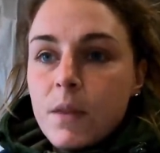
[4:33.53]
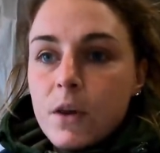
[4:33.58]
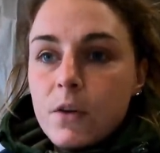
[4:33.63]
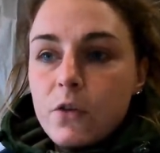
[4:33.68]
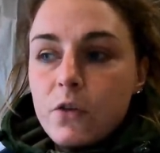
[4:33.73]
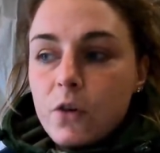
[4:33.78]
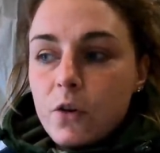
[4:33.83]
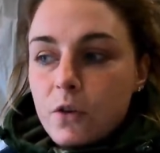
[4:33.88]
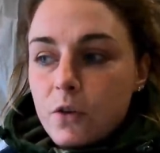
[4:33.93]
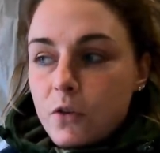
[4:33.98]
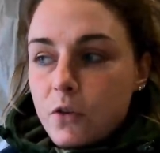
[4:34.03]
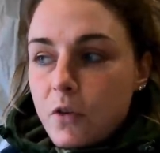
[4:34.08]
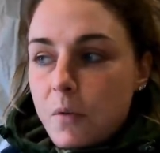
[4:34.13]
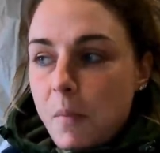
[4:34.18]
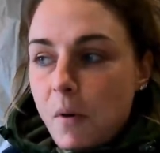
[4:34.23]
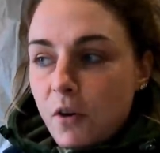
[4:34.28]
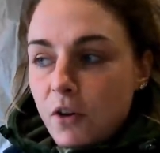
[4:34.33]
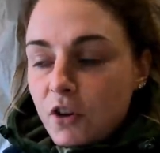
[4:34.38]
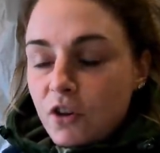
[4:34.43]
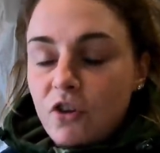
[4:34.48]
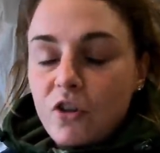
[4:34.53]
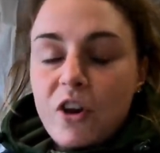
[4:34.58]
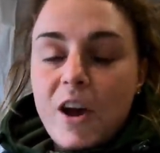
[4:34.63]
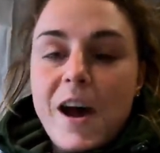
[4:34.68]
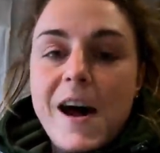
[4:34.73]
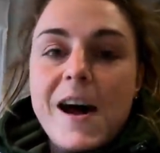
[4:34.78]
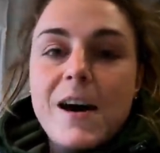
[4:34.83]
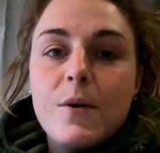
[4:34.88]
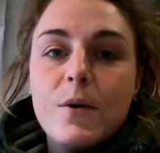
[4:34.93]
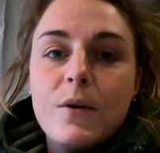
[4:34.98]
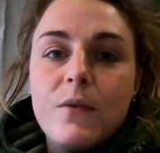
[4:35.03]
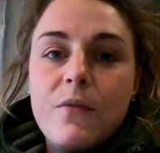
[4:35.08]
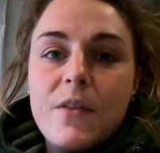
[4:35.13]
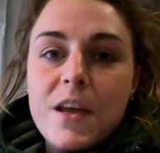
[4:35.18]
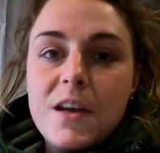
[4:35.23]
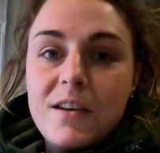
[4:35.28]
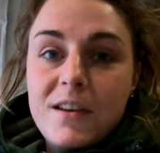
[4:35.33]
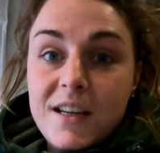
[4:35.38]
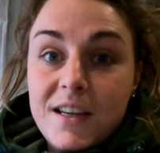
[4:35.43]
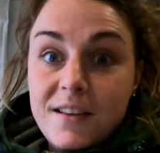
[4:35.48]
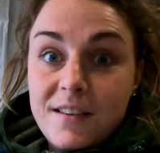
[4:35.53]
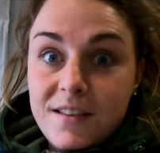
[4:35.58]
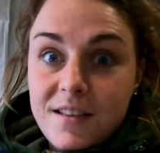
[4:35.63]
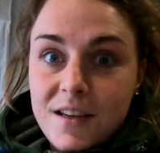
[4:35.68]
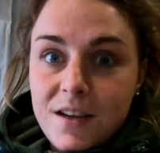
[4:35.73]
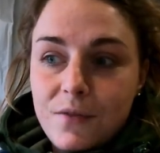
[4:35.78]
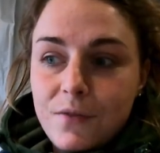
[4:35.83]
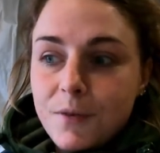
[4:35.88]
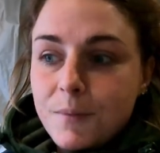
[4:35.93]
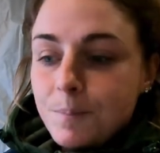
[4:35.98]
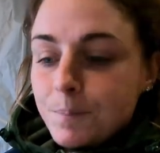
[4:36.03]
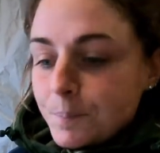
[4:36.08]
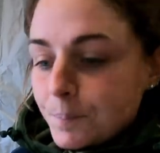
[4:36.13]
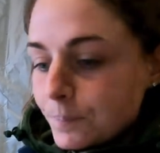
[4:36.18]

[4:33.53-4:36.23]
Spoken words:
sucks the moisture out of the adhesive.